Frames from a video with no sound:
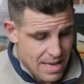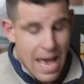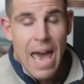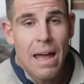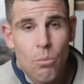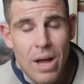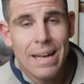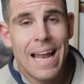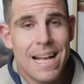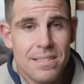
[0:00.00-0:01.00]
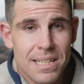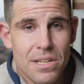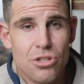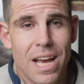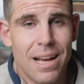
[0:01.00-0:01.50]
And one last thing to
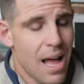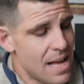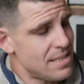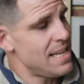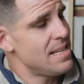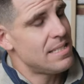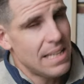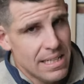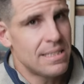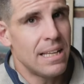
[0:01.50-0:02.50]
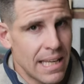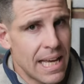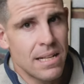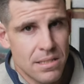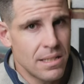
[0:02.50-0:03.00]
check, guys, is the
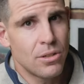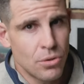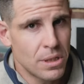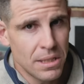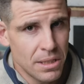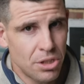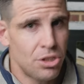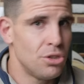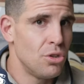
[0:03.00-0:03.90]
lens in good condition?